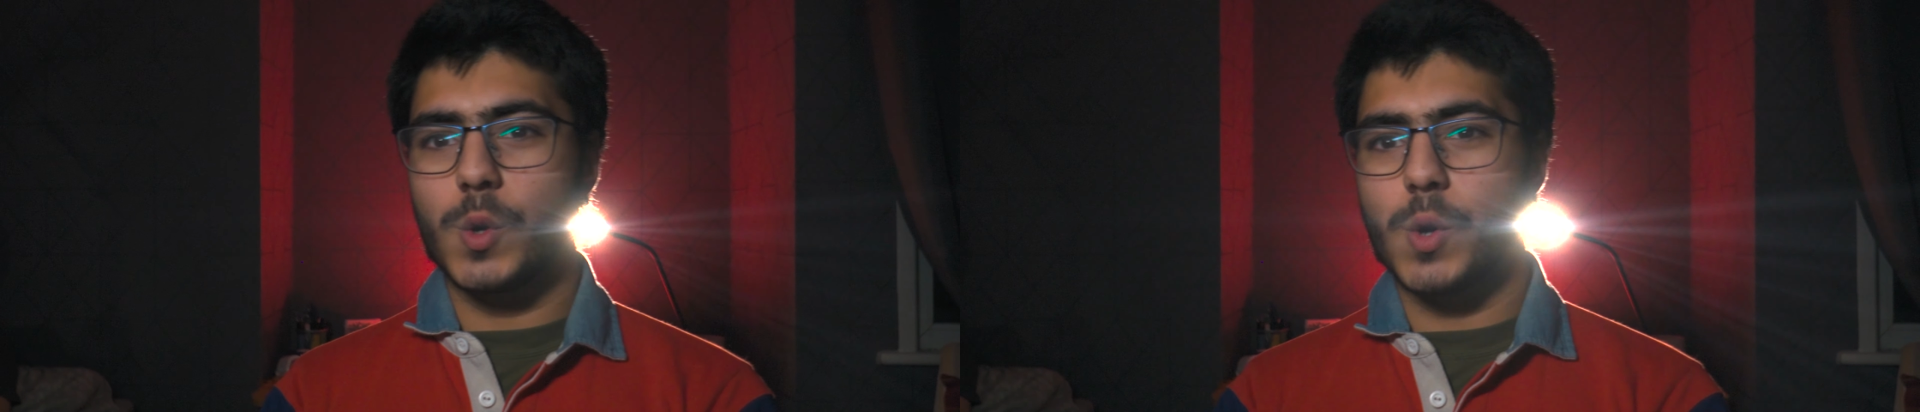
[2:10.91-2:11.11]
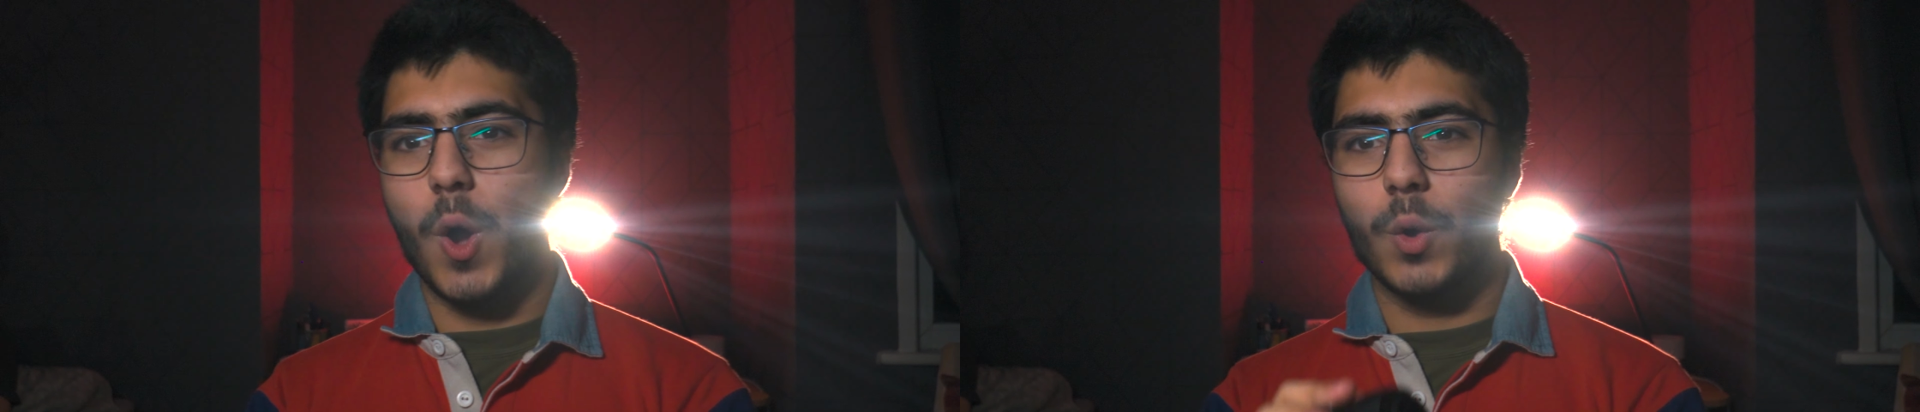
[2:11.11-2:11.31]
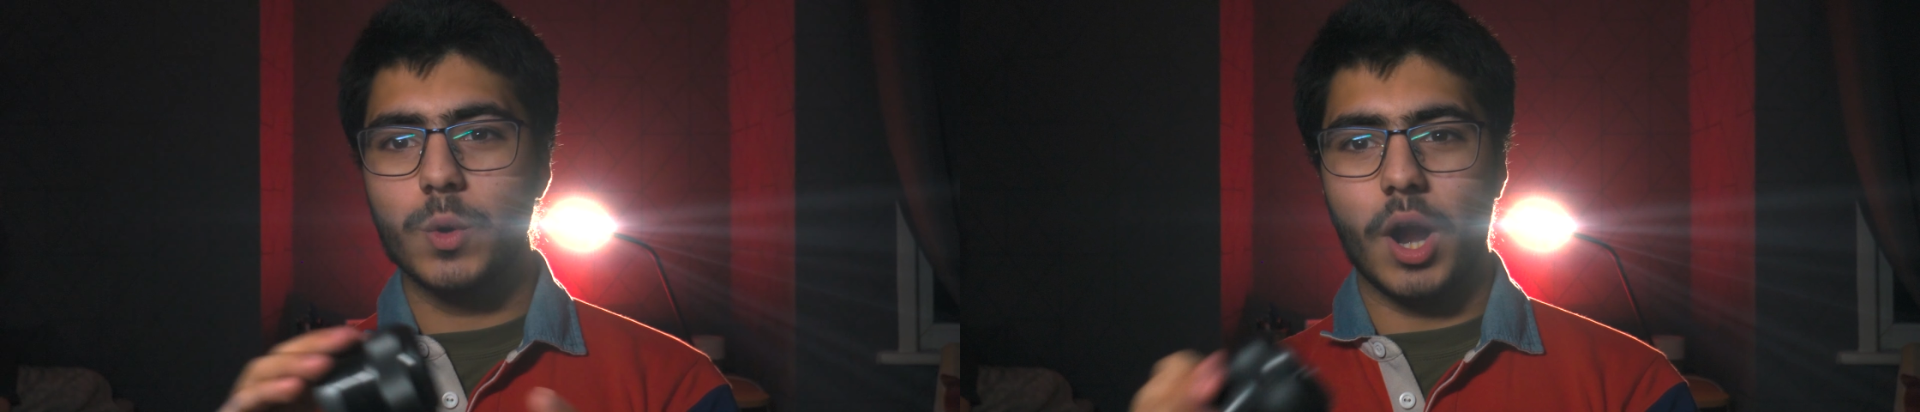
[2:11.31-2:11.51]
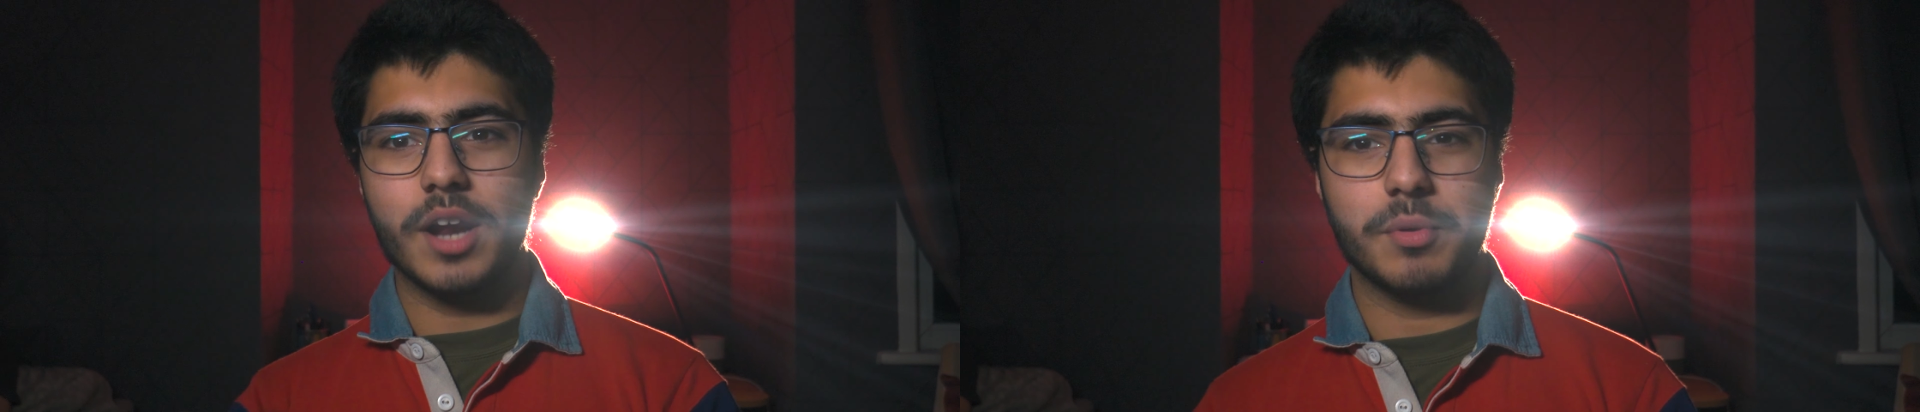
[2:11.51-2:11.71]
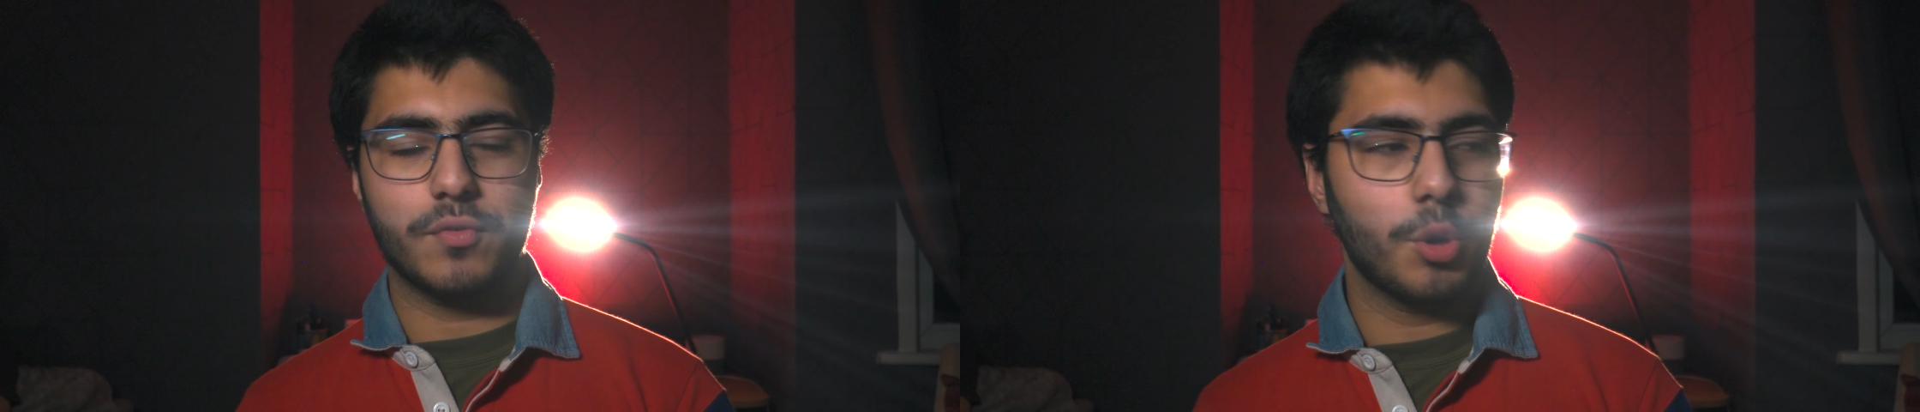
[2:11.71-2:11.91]
low
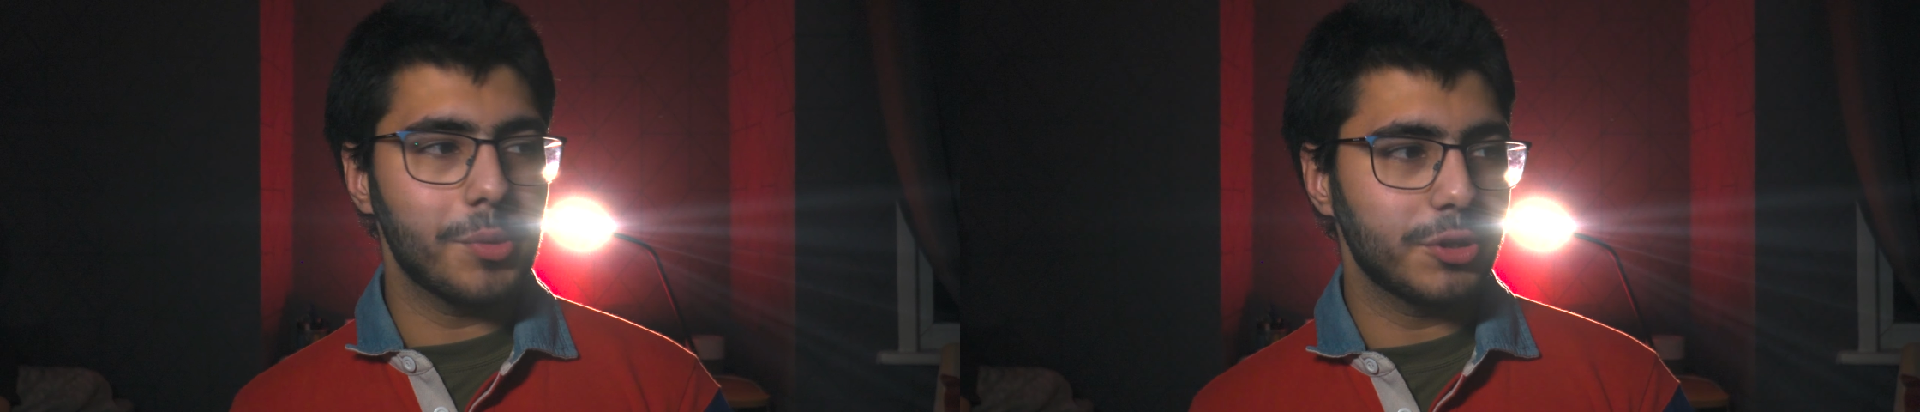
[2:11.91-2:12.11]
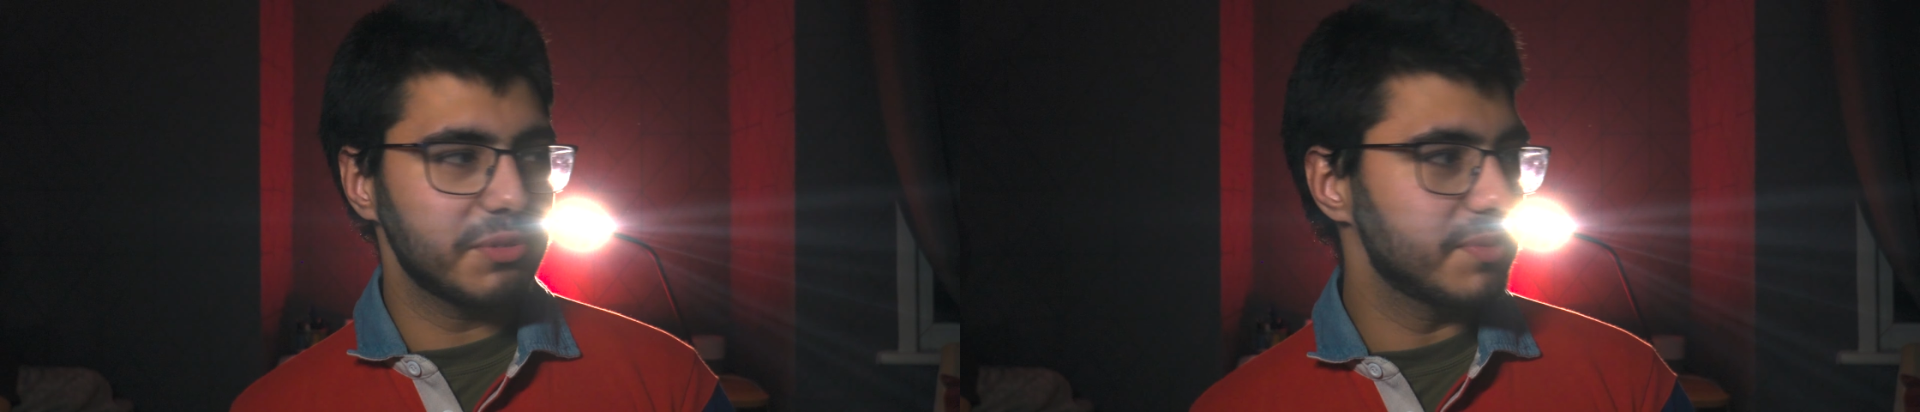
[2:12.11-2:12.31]
light performance.